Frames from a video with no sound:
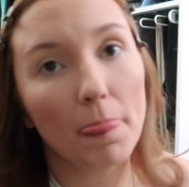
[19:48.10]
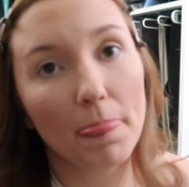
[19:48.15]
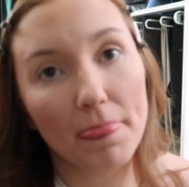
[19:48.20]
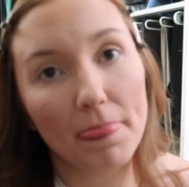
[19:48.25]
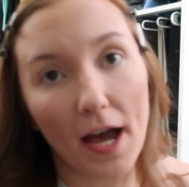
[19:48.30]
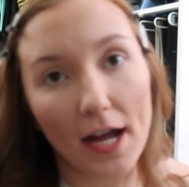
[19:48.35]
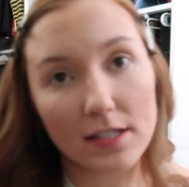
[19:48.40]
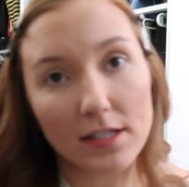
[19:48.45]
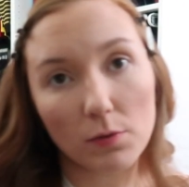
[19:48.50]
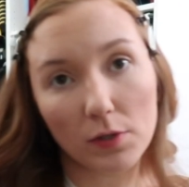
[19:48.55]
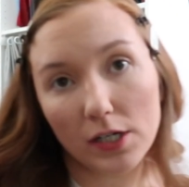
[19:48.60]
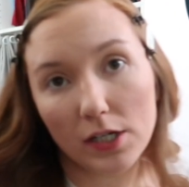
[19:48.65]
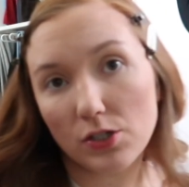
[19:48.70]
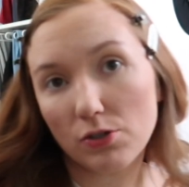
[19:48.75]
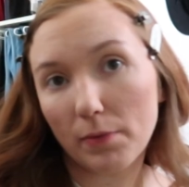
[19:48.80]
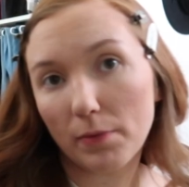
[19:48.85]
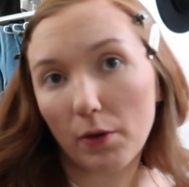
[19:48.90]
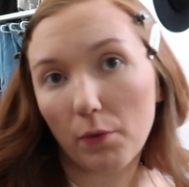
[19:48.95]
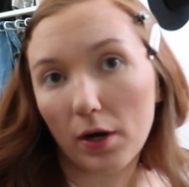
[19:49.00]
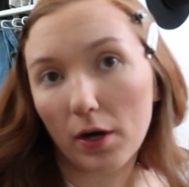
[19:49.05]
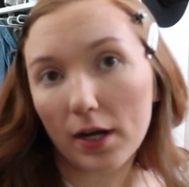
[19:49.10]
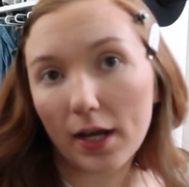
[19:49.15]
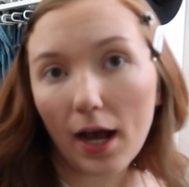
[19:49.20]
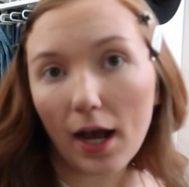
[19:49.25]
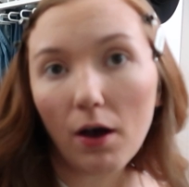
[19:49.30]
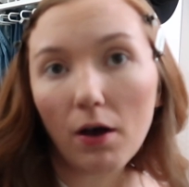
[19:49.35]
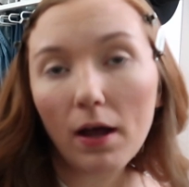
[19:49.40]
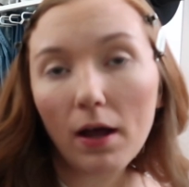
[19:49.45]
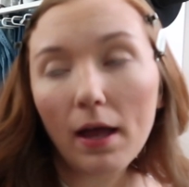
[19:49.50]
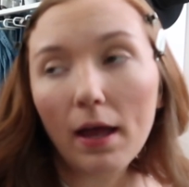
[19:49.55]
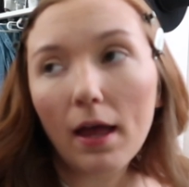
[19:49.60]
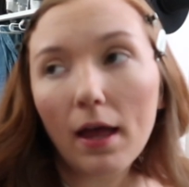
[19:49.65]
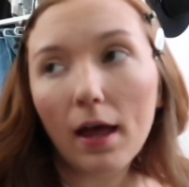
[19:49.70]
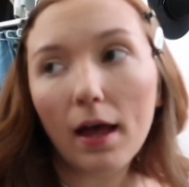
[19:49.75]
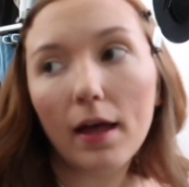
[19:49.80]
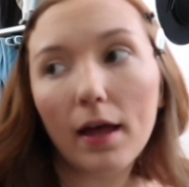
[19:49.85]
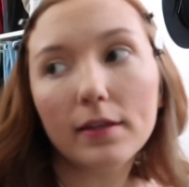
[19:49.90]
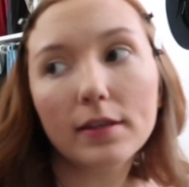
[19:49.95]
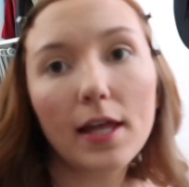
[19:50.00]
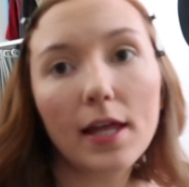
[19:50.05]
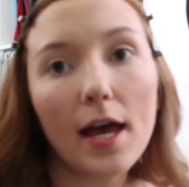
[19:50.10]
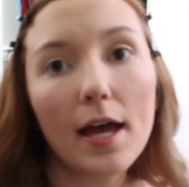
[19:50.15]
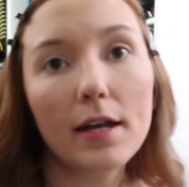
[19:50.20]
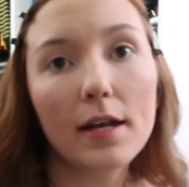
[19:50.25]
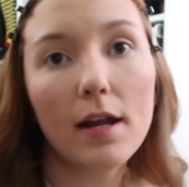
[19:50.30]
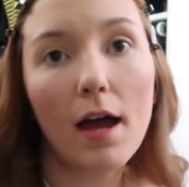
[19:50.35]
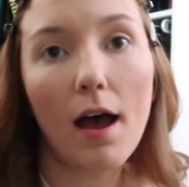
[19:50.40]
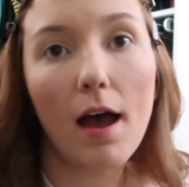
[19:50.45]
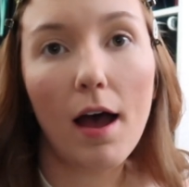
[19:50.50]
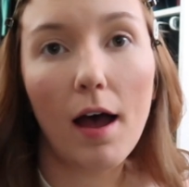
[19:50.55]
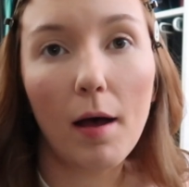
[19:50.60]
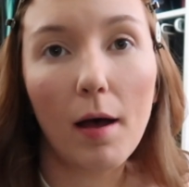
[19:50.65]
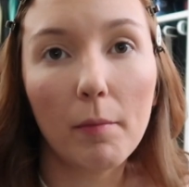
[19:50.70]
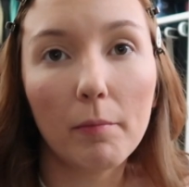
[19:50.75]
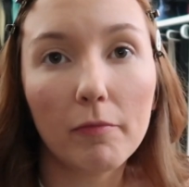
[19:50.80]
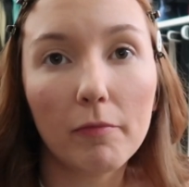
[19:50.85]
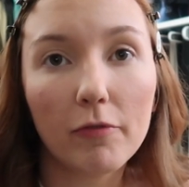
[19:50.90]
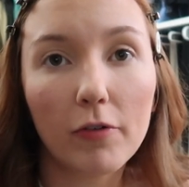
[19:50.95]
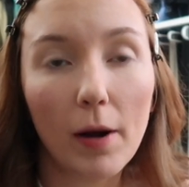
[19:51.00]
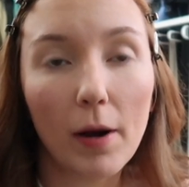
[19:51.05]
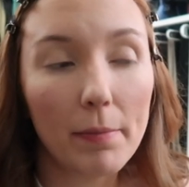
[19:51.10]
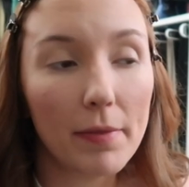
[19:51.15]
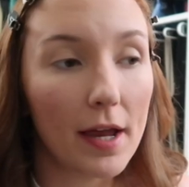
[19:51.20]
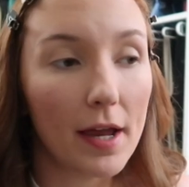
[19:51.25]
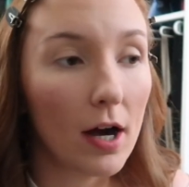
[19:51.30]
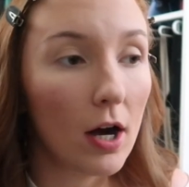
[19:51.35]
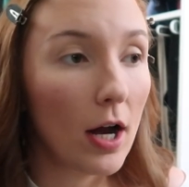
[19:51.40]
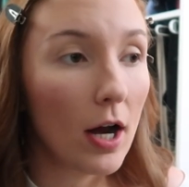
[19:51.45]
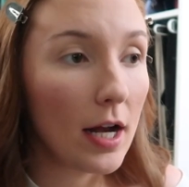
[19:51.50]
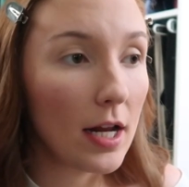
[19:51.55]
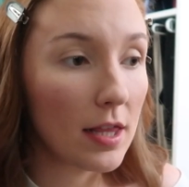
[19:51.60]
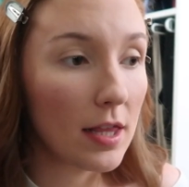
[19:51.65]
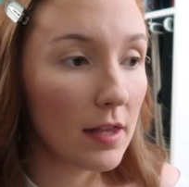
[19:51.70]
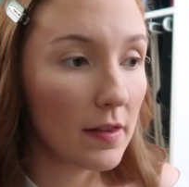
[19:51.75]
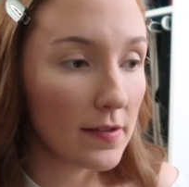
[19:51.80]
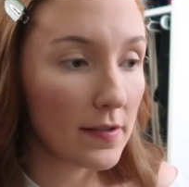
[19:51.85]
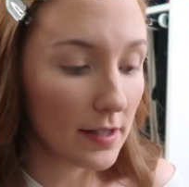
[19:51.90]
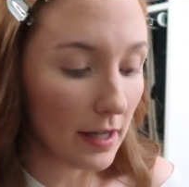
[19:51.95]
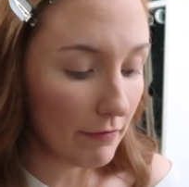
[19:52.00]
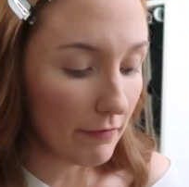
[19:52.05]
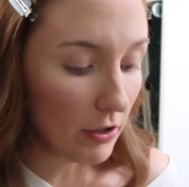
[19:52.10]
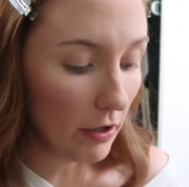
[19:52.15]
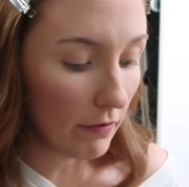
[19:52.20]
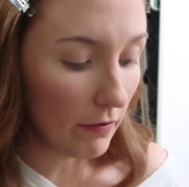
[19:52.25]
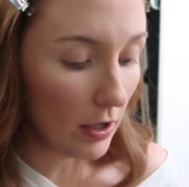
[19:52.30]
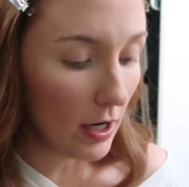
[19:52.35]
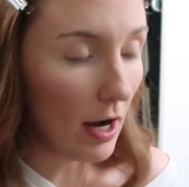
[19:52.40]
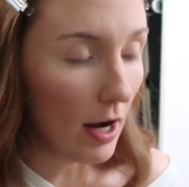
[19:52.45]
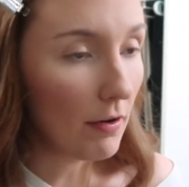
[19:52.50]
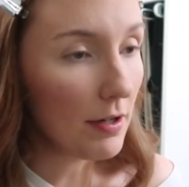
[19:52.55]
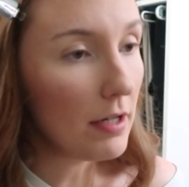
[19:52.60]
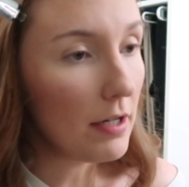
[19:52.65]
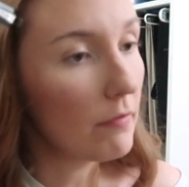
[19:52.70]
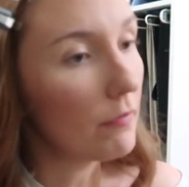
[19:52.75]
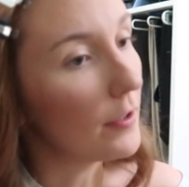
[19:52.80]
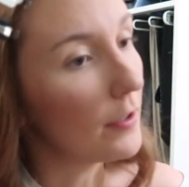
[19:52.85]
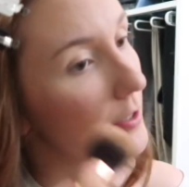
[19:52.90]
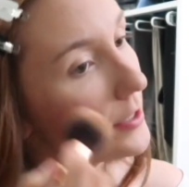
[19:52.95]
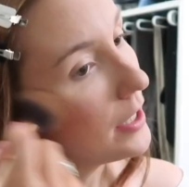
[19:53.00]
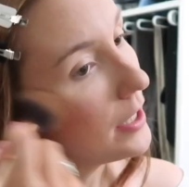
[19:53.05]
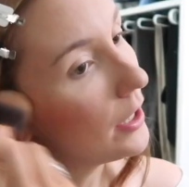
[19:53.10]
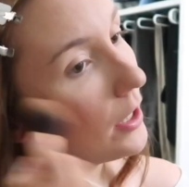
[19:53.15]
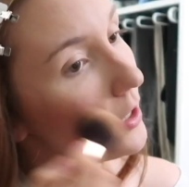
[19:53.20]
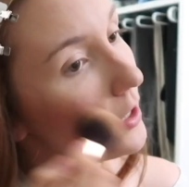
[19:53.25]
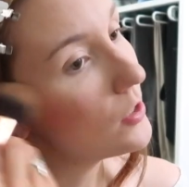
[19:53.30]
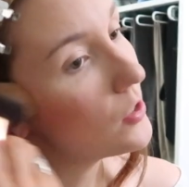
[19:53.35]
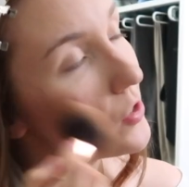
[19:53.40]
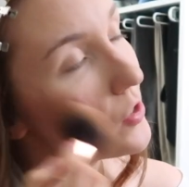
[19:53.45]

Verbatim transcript: that's when I do my workout. And then um, from there, anything that's left over, I'll eat for dinner.